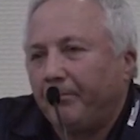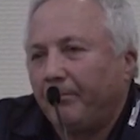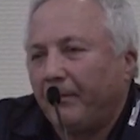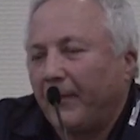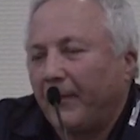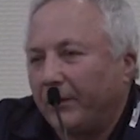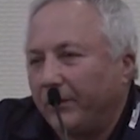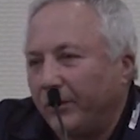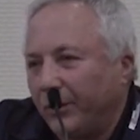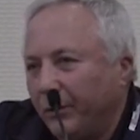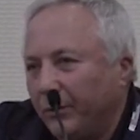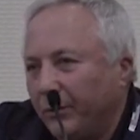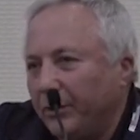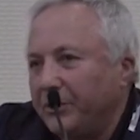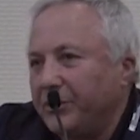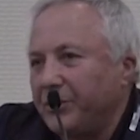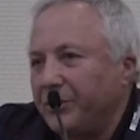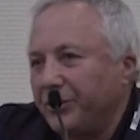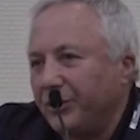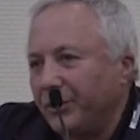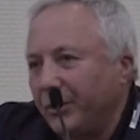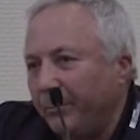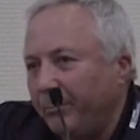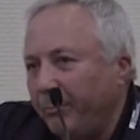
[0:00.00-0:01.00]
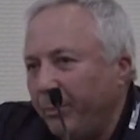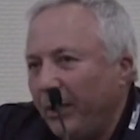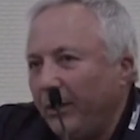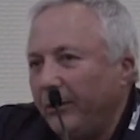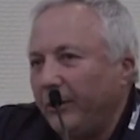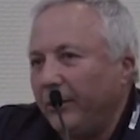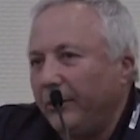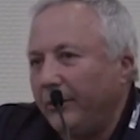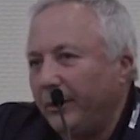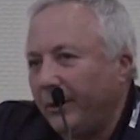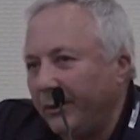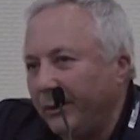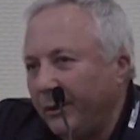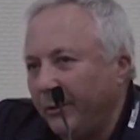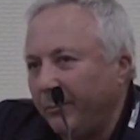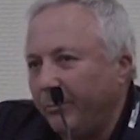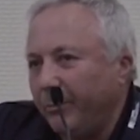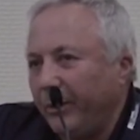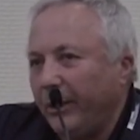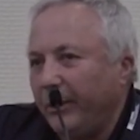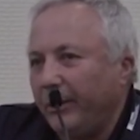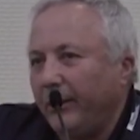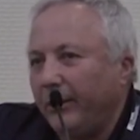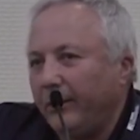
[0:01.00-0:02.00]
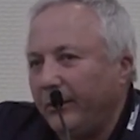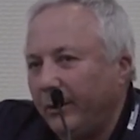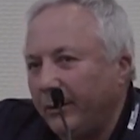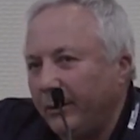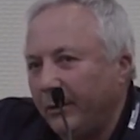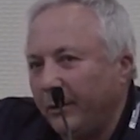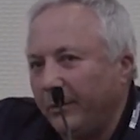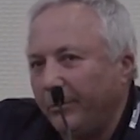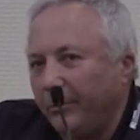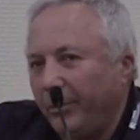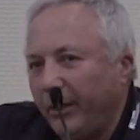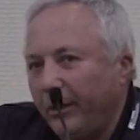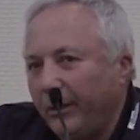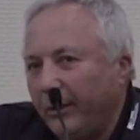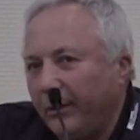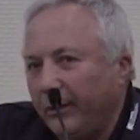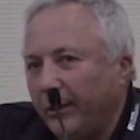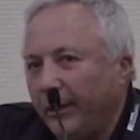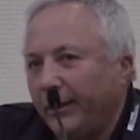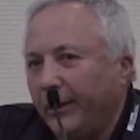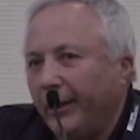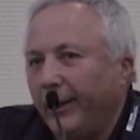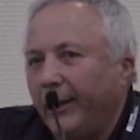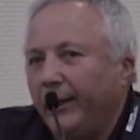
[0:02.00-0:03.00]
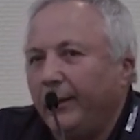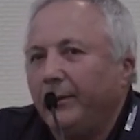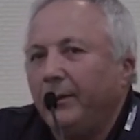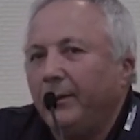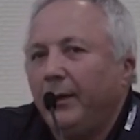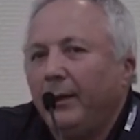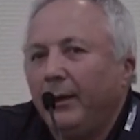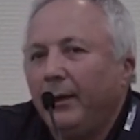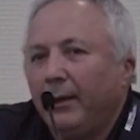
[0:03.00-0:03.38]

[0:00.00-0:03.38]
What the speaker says: until this is repeated and repeated and repeated again,